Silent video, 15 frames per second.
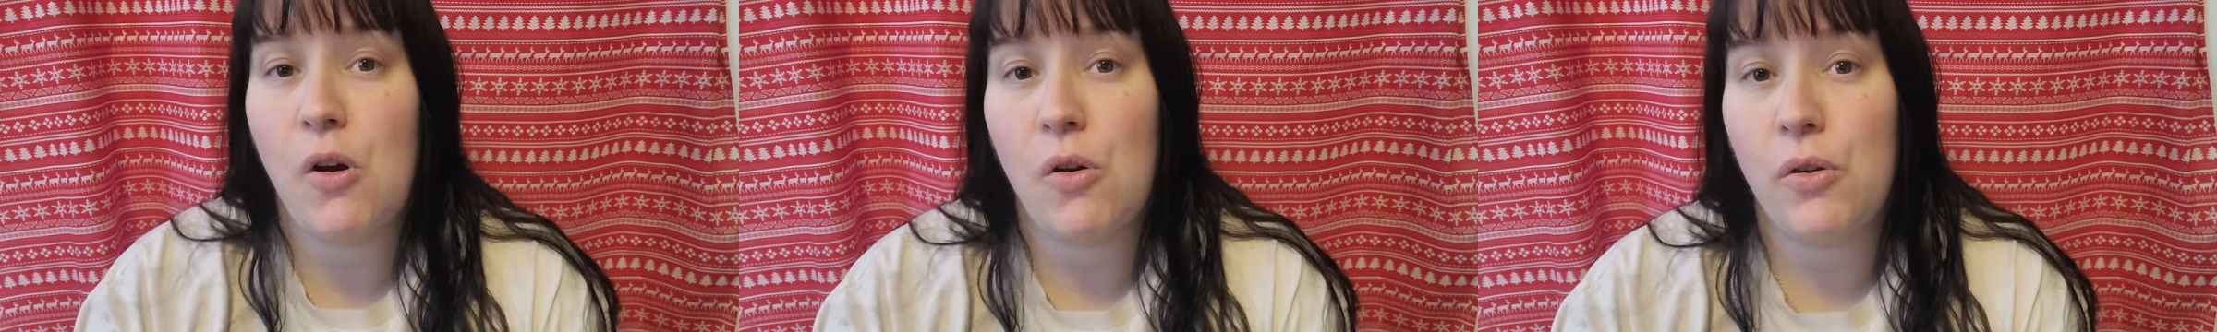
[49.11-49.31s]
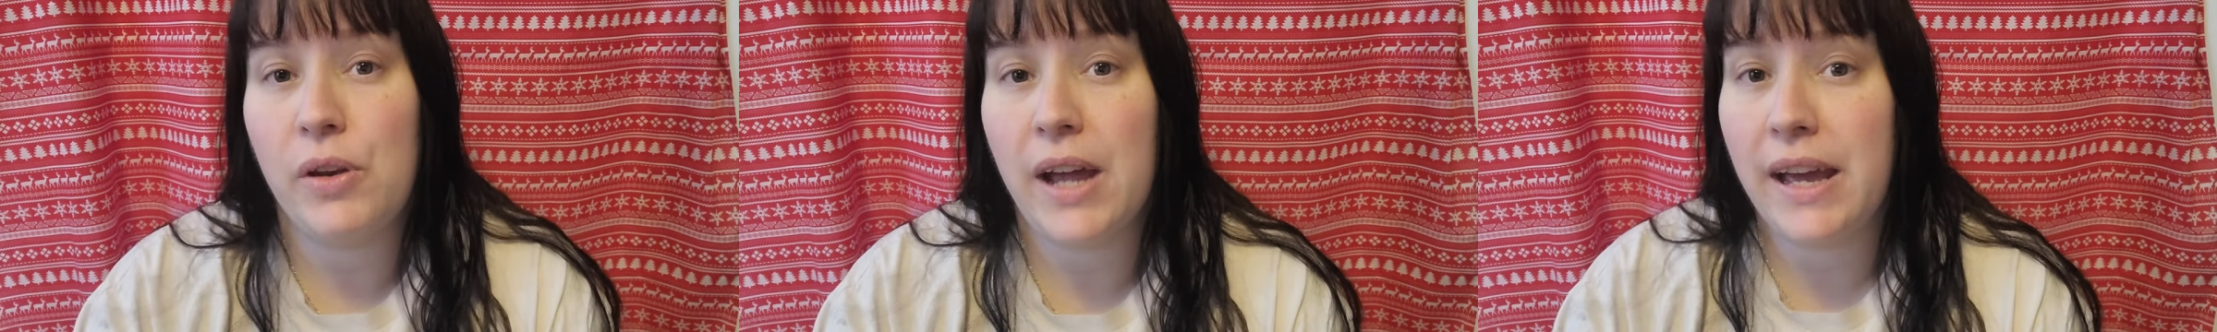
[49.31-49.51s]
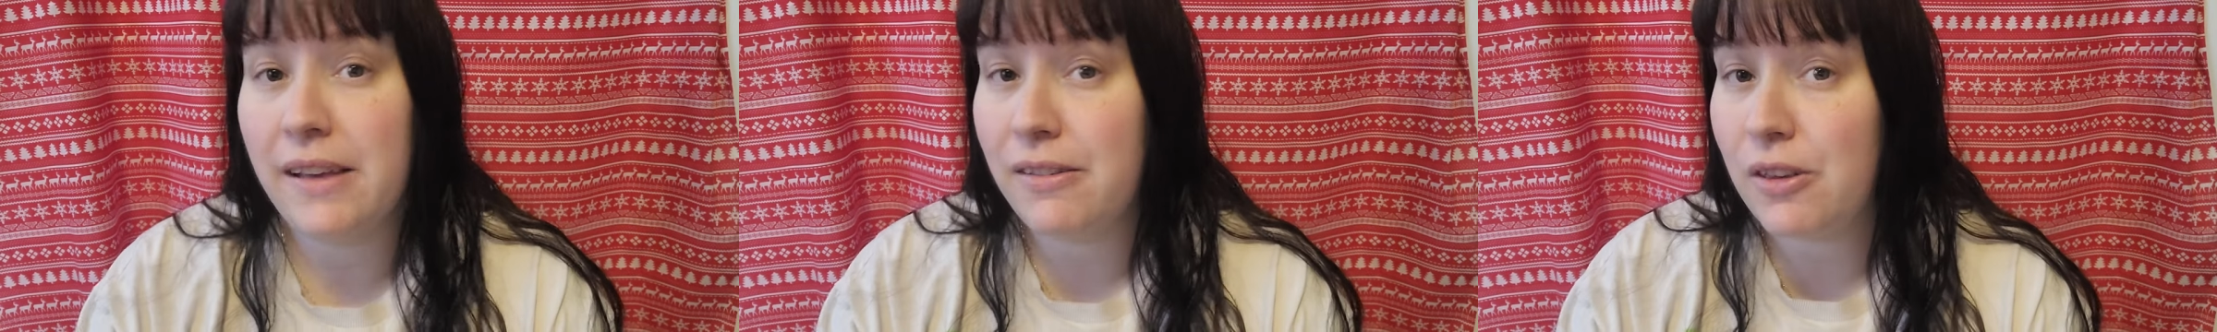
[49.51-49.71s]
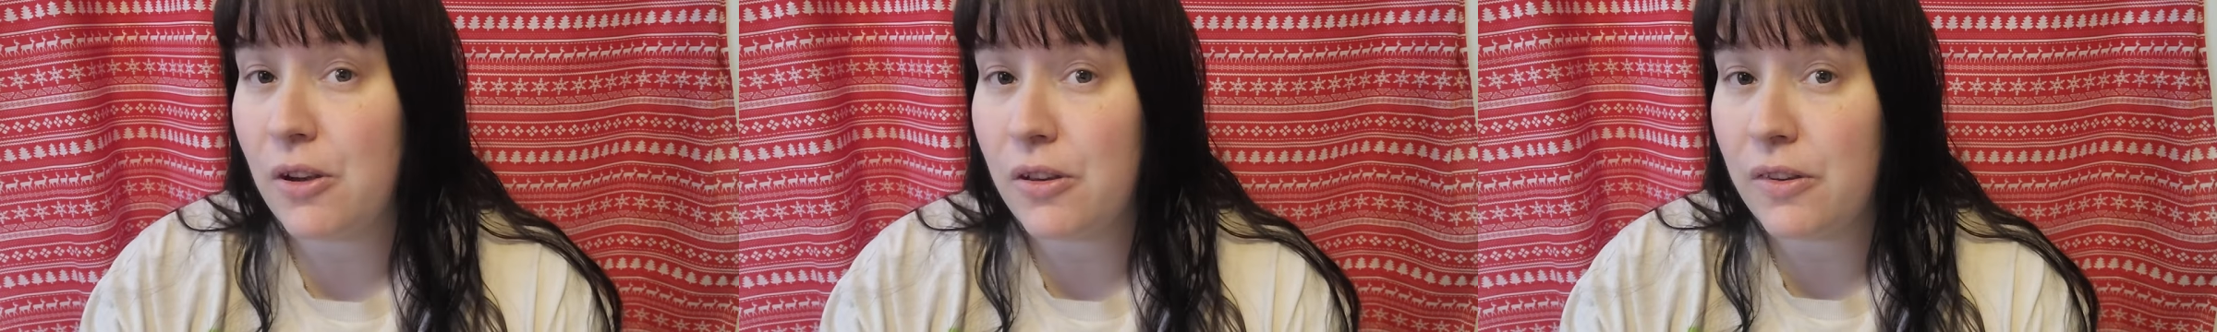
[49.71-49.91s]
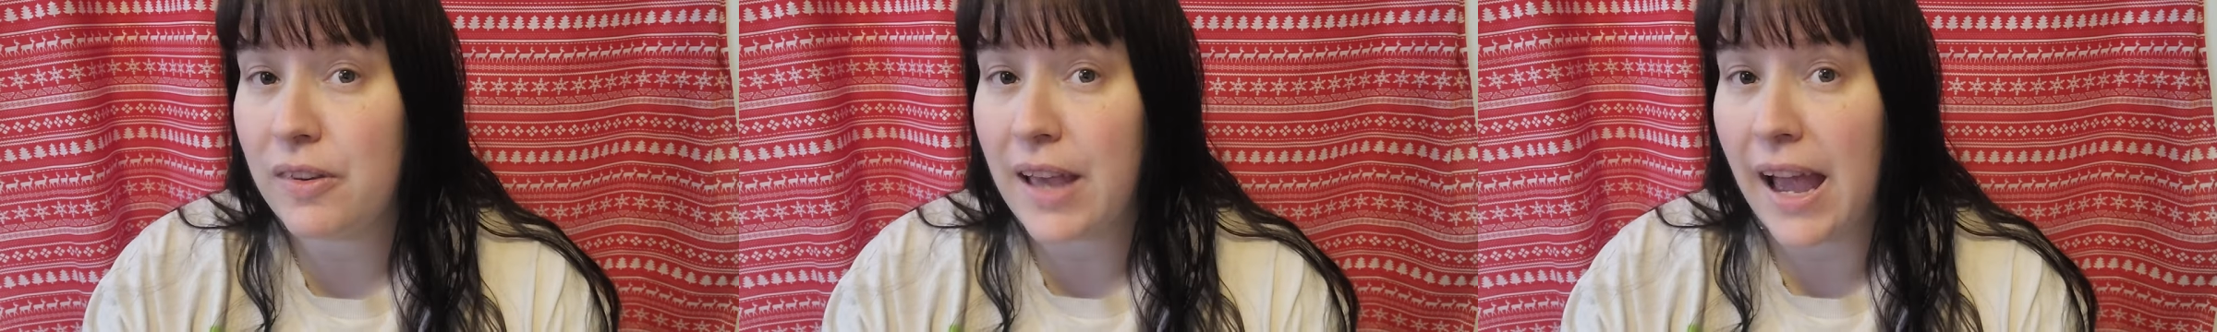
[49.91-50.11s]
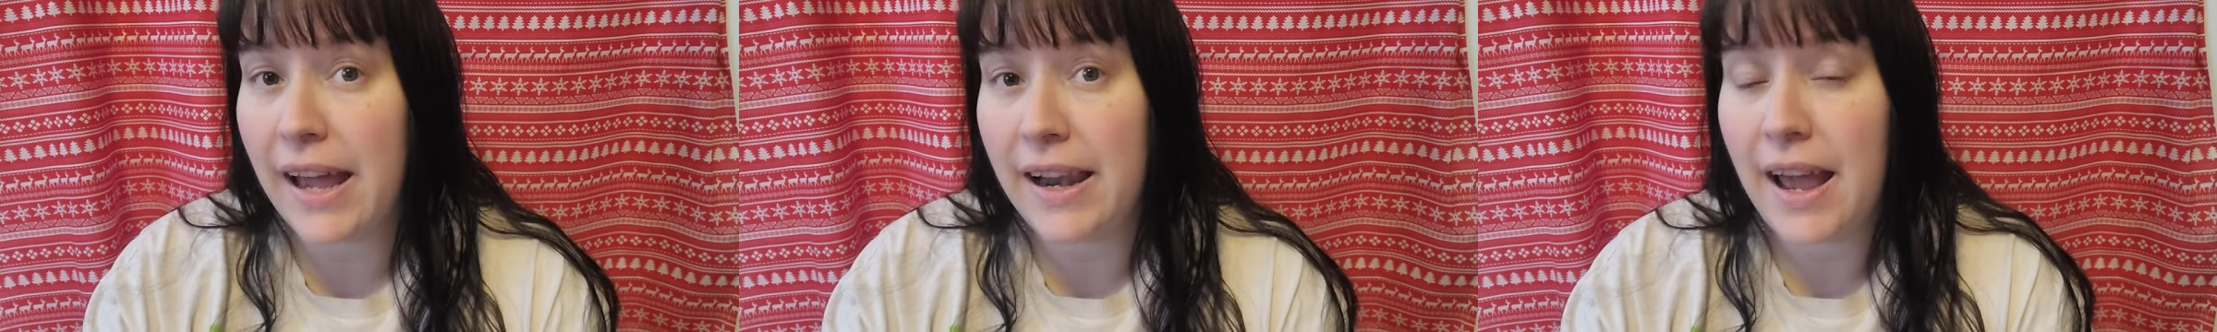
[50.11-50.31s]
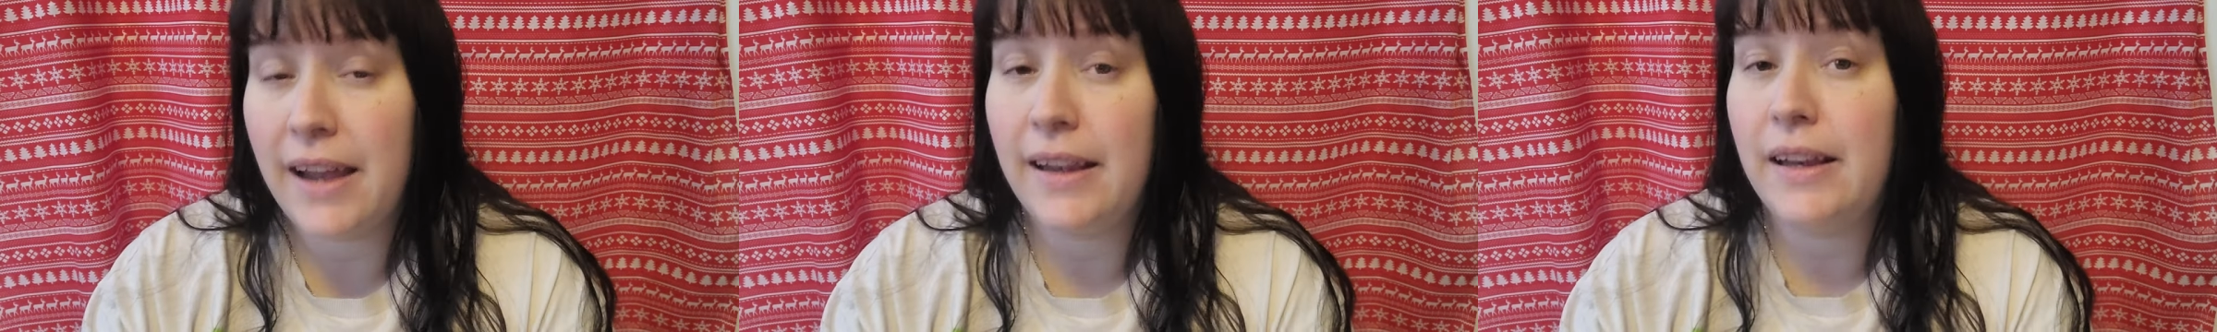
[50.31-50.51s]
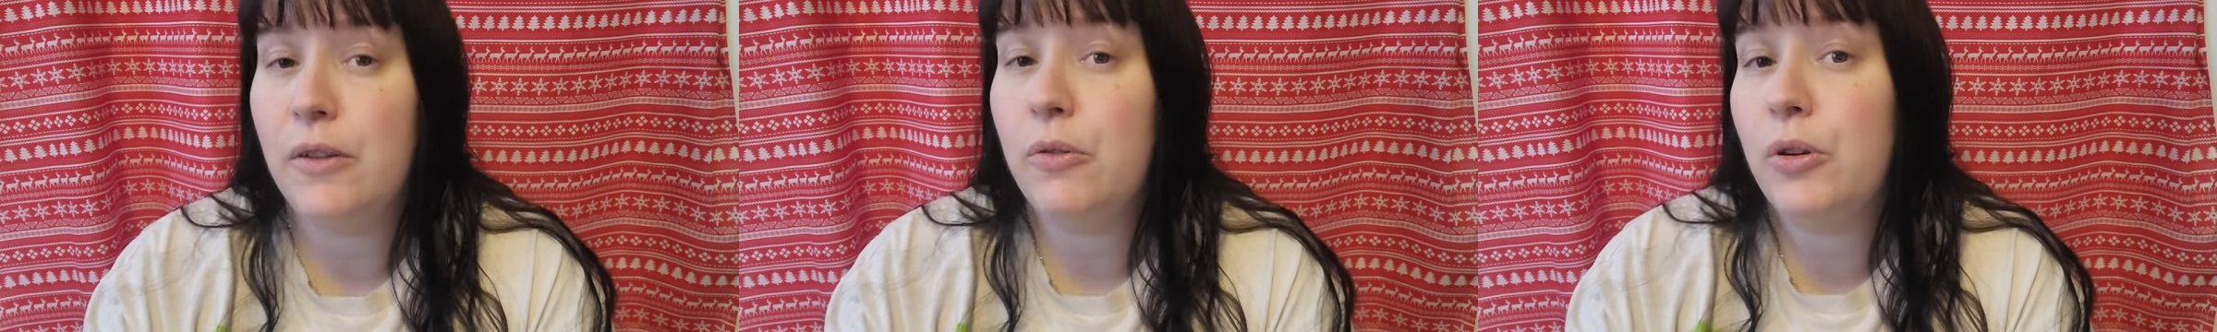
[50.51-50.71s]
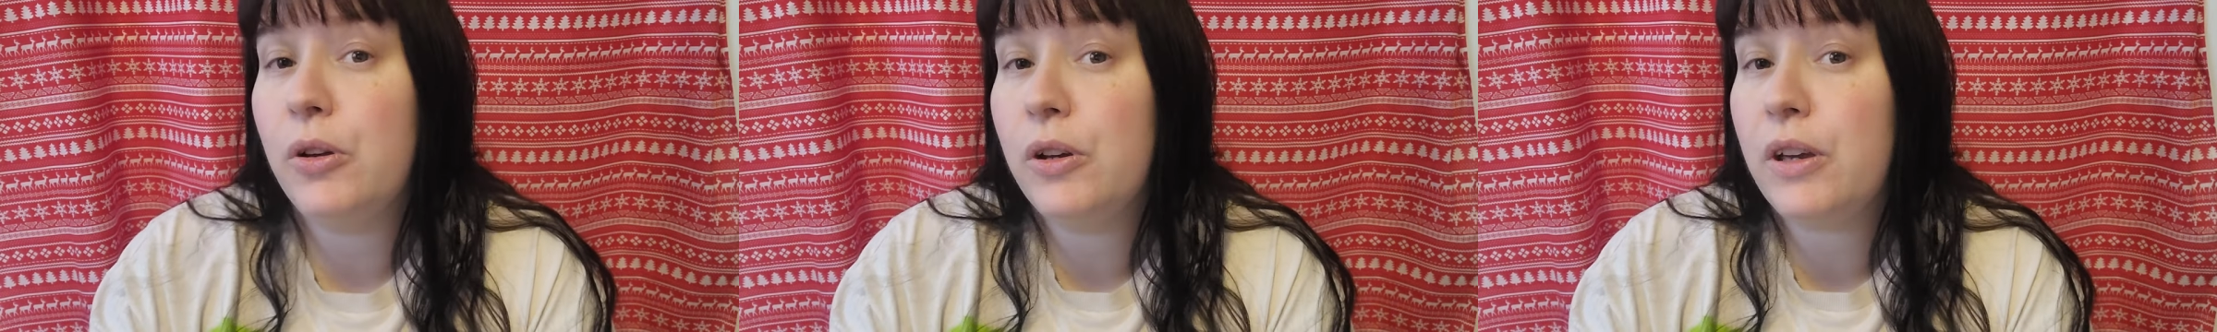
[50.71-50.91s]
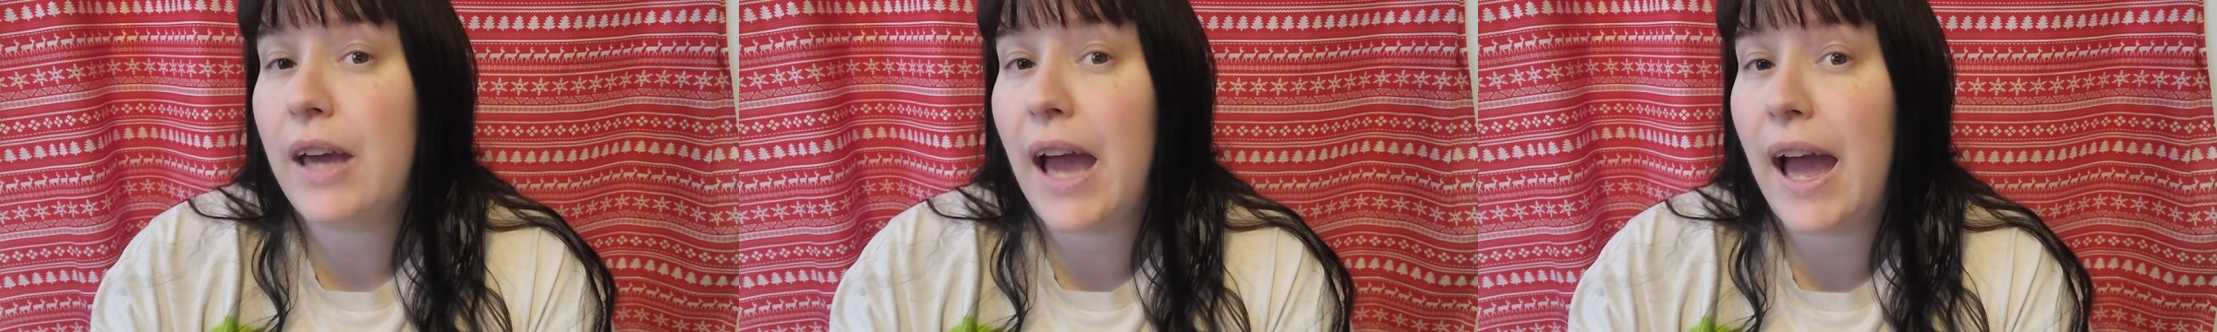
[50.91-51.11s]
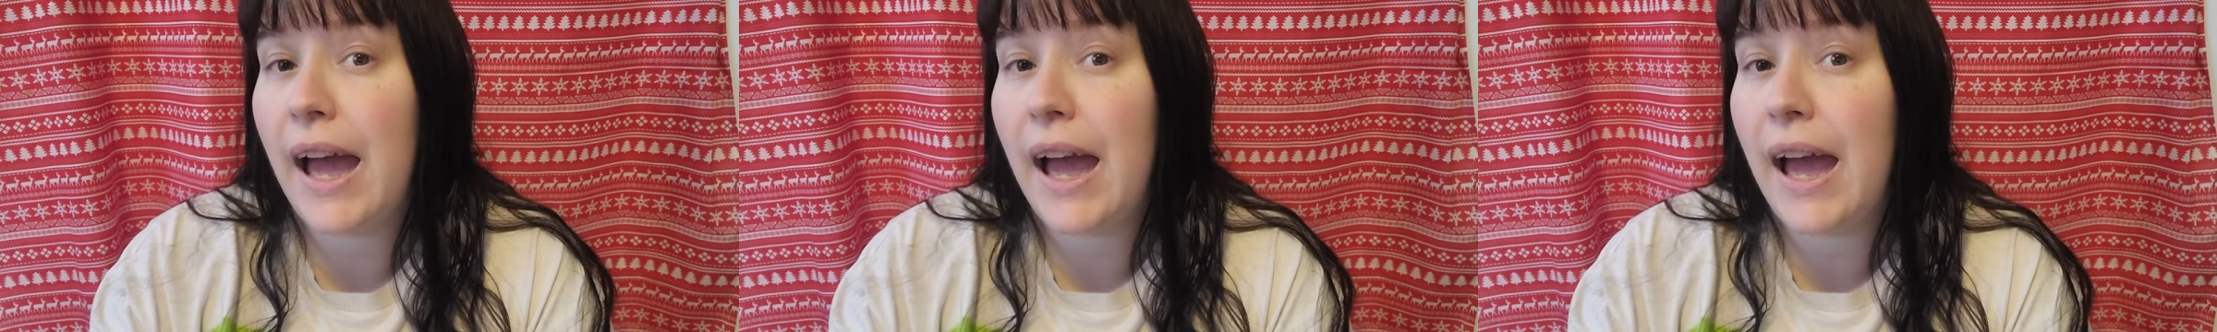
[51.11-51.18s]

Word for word: on ASOS and had a little look